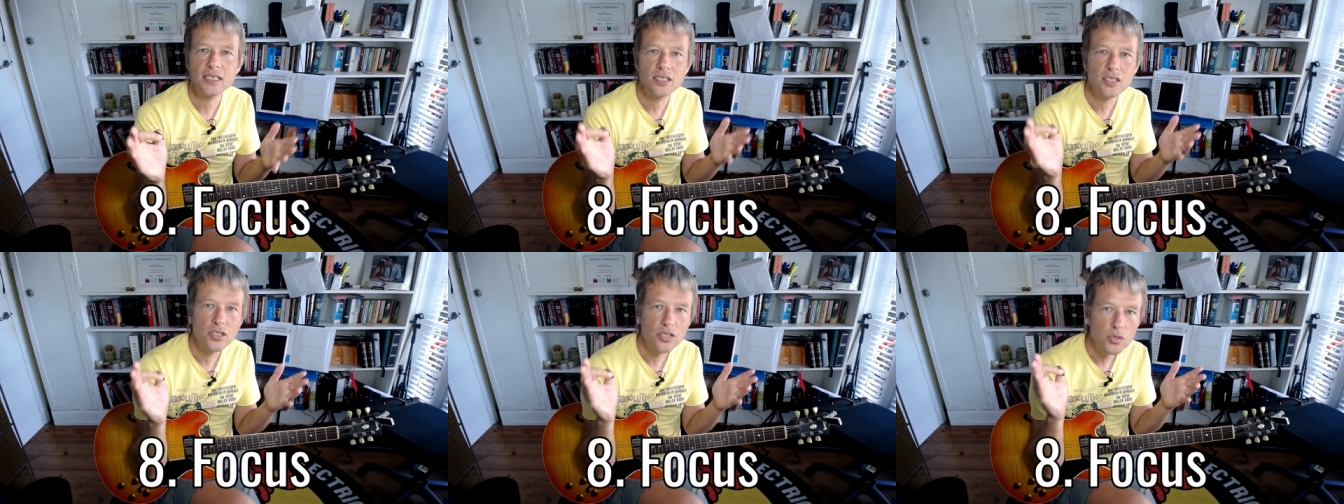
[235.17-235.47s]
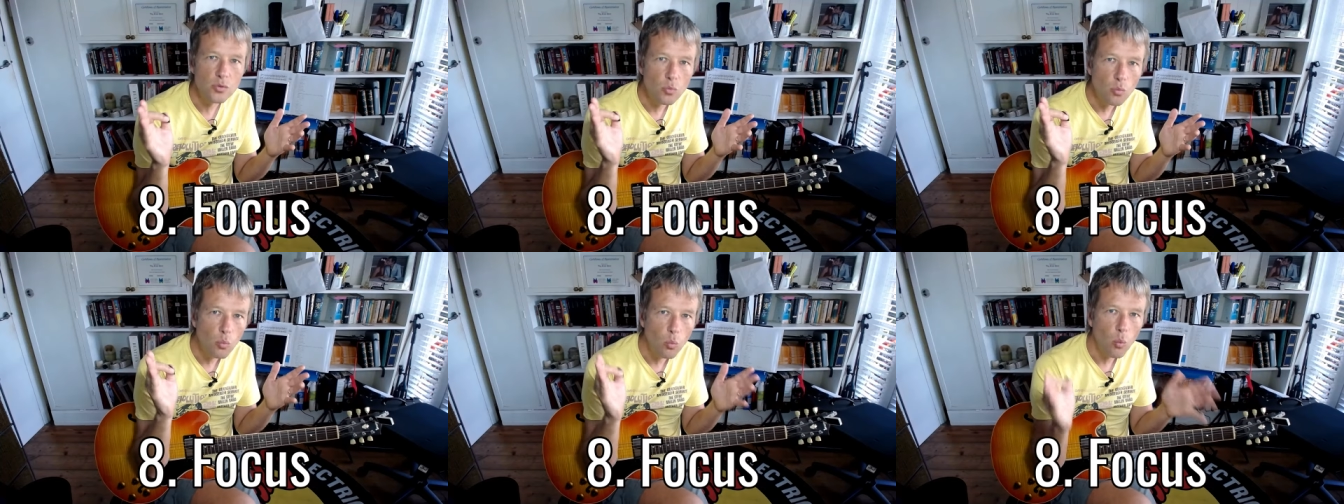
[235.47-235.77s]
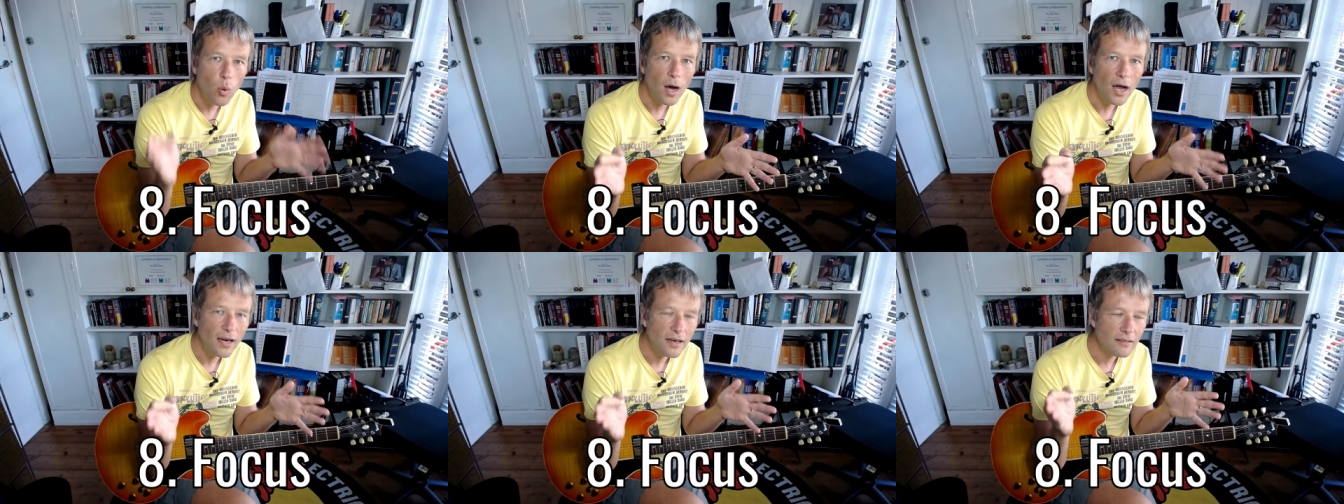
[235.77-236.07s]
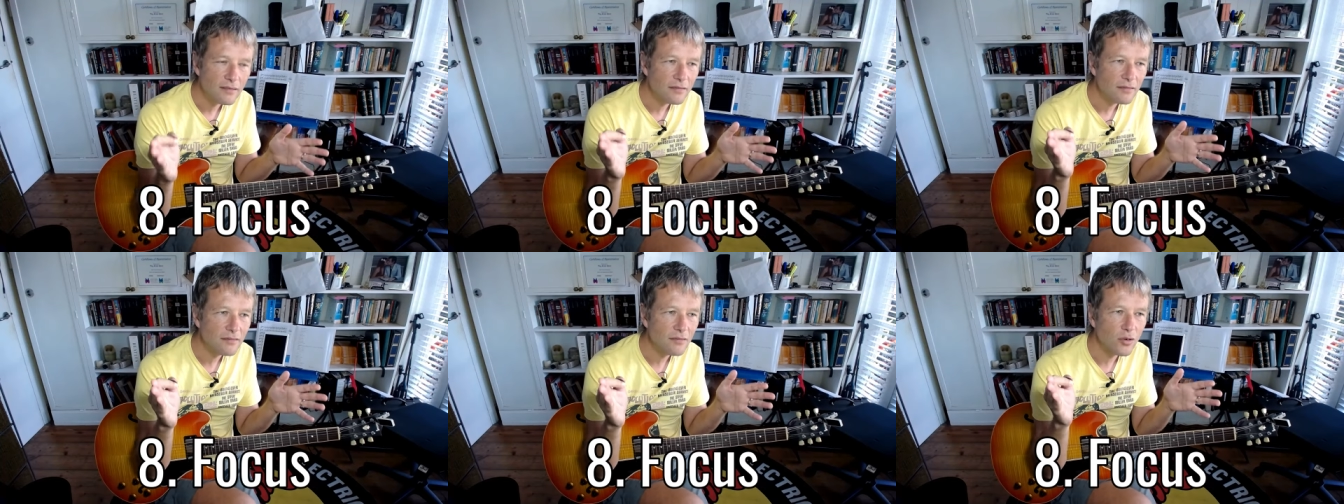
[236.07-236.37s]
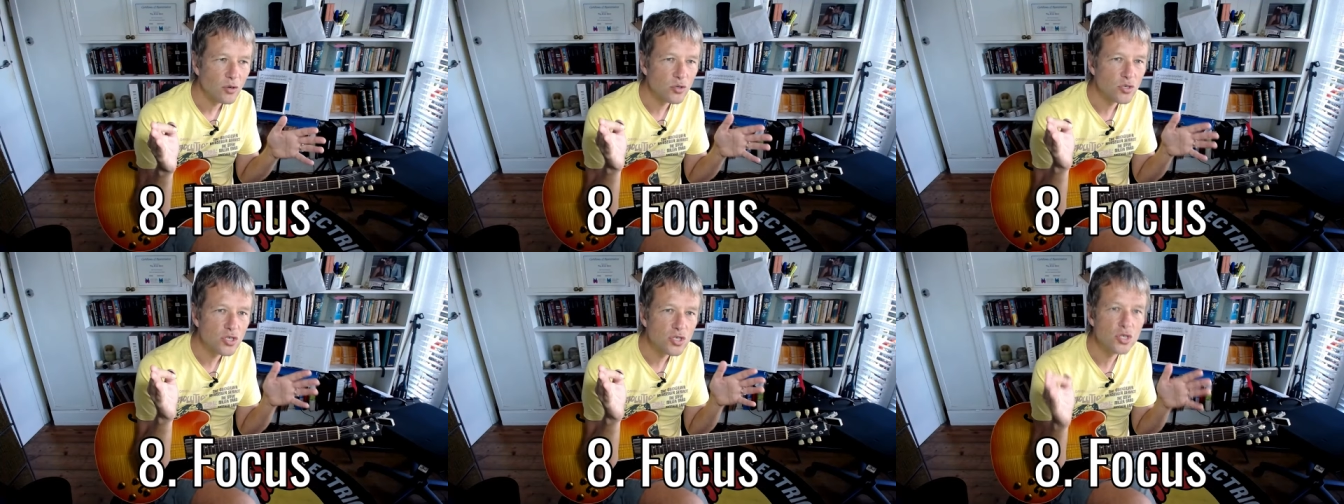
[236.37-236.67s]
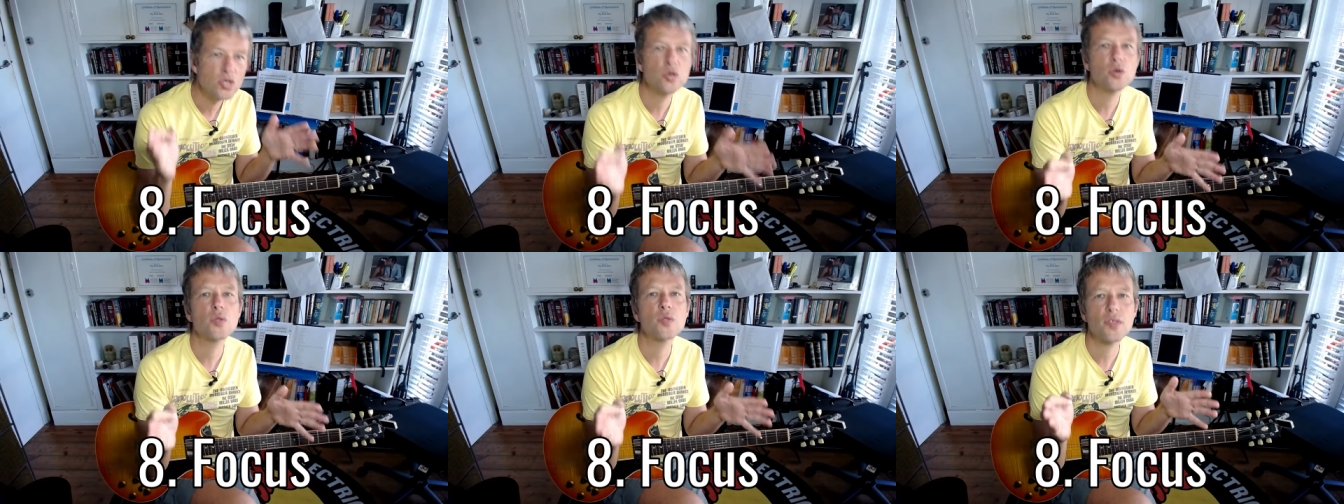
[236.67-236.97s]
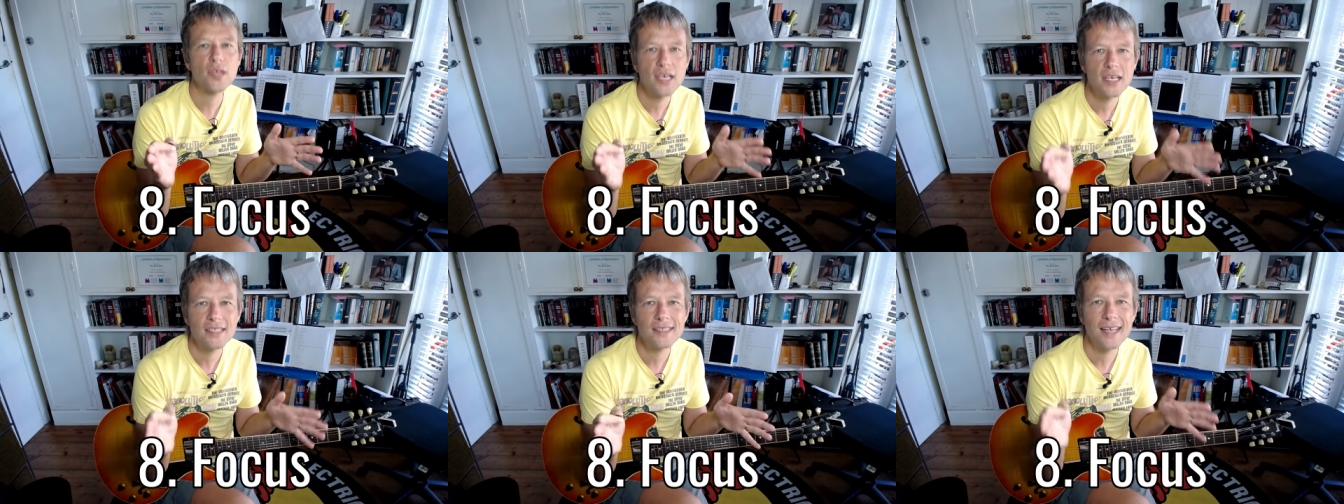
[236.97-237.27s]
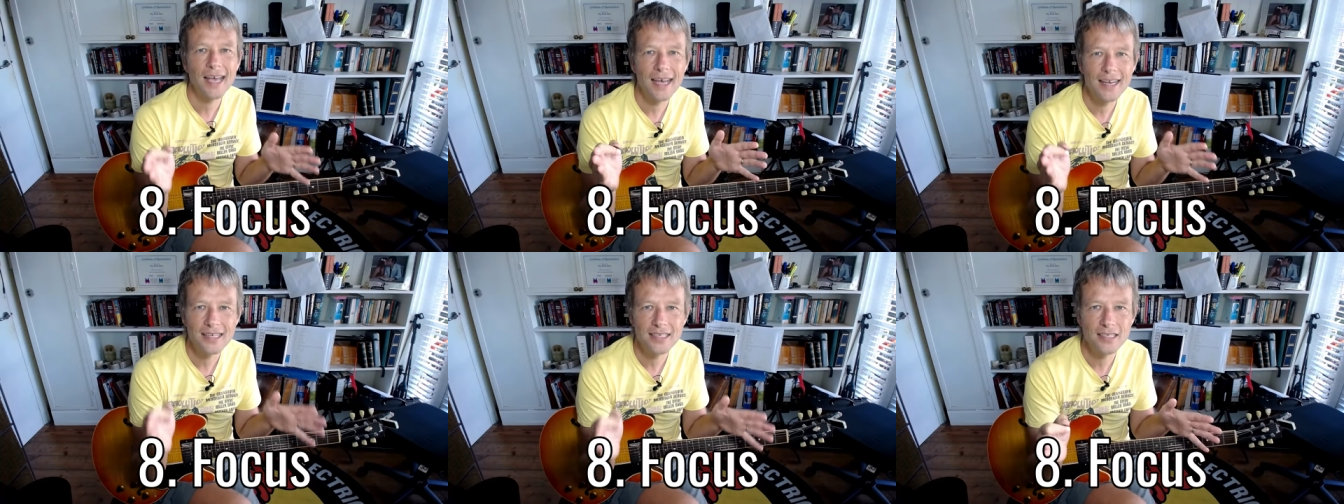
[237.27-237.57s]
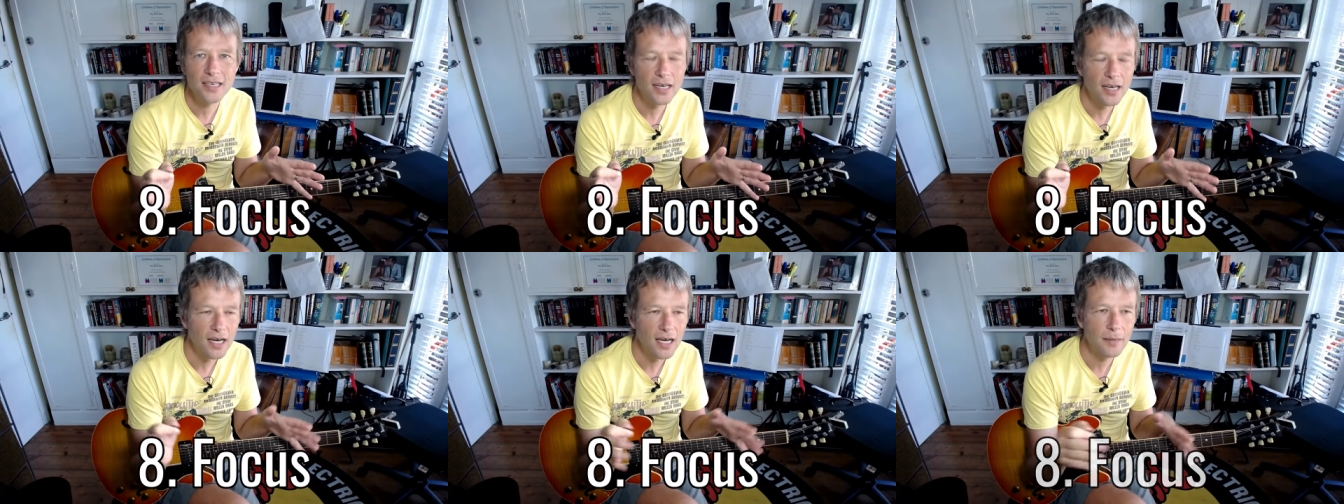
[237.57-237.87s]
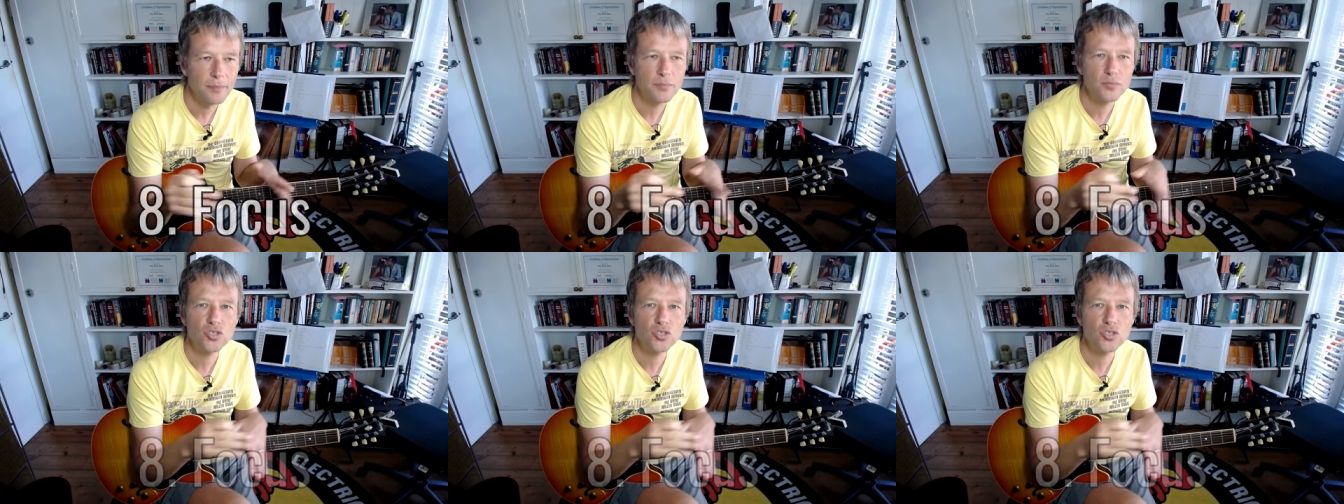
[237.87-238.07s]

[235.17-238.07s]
to one or two things at a time.